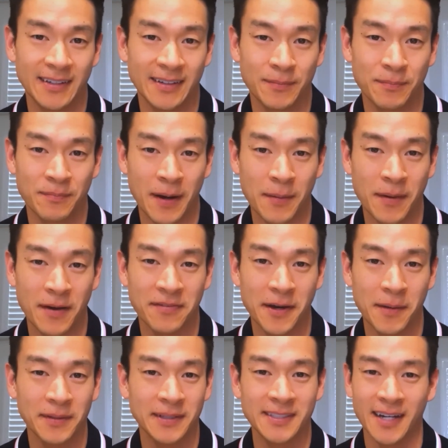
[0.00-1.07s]
by my
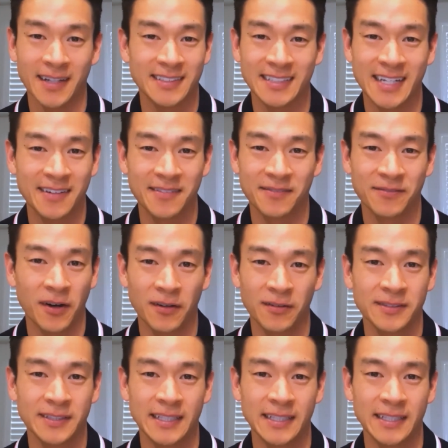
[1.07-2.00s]
family not to get involved